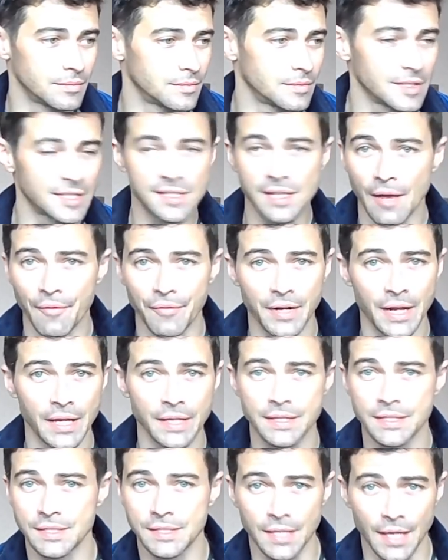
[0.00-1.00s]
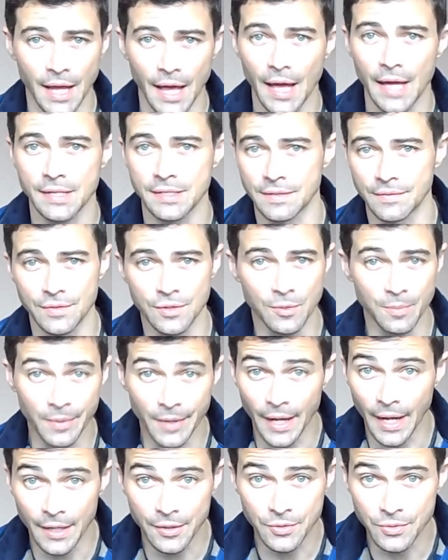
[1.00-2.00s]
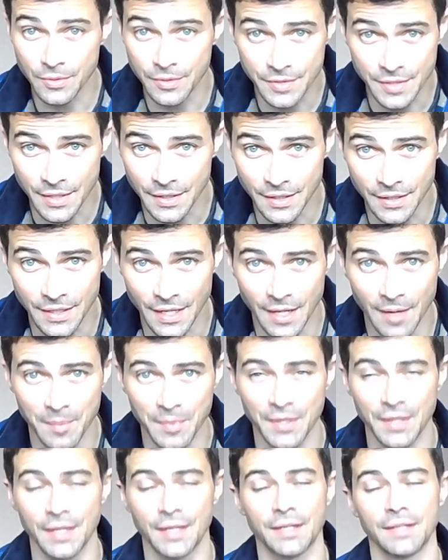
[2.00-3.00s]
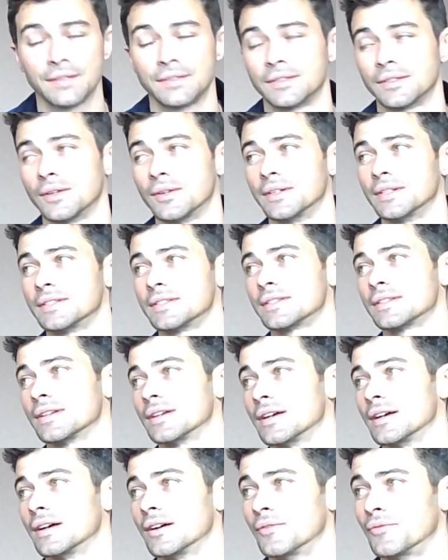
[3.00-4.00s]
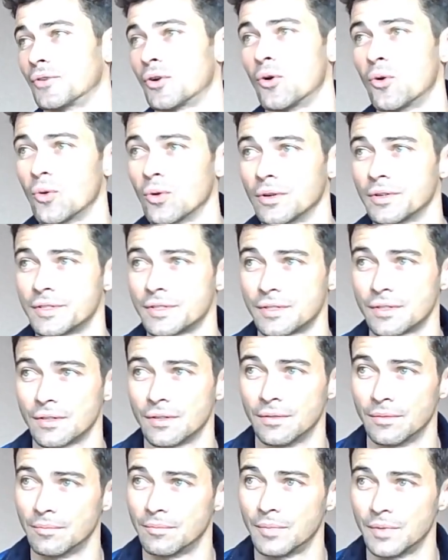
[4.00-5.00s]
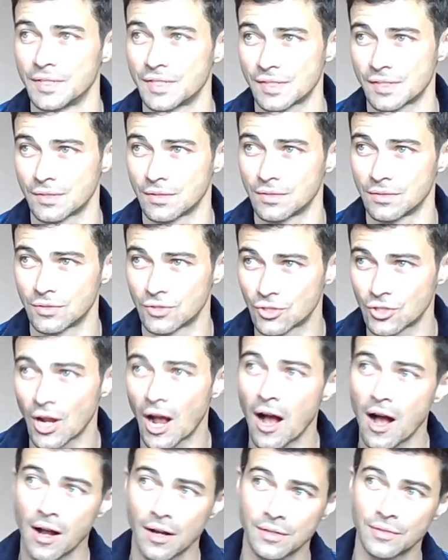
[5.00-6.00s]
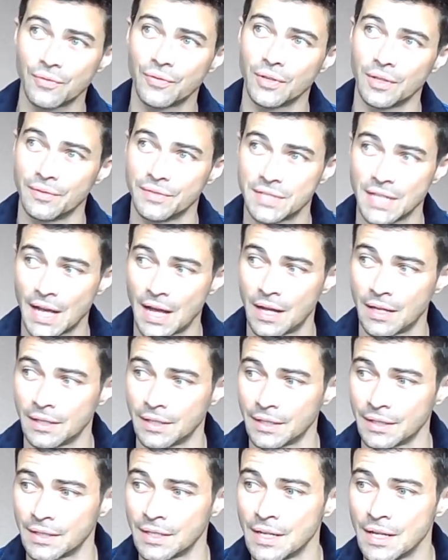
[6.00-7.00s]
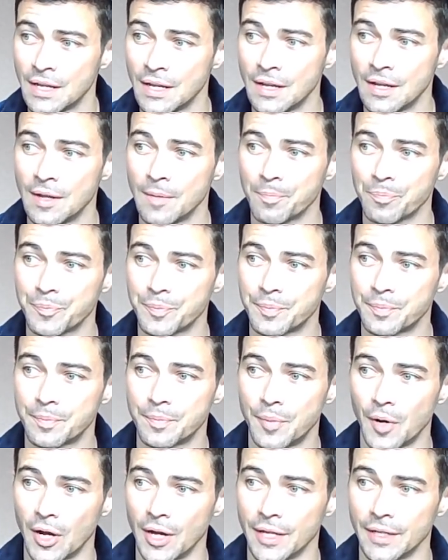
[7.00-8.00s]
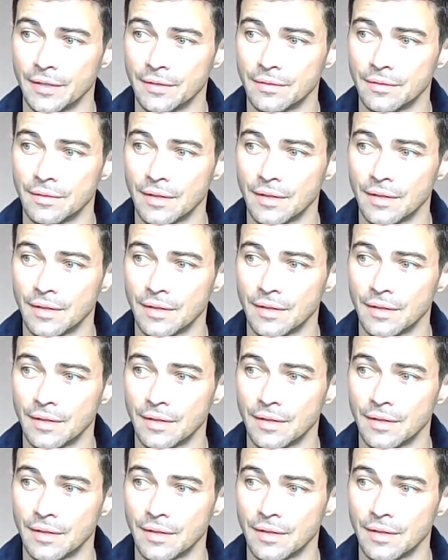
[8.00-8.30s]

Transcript: 7/8 the cast of Supernatural's in the damn thing, so it's of course it's chocked full of talent, but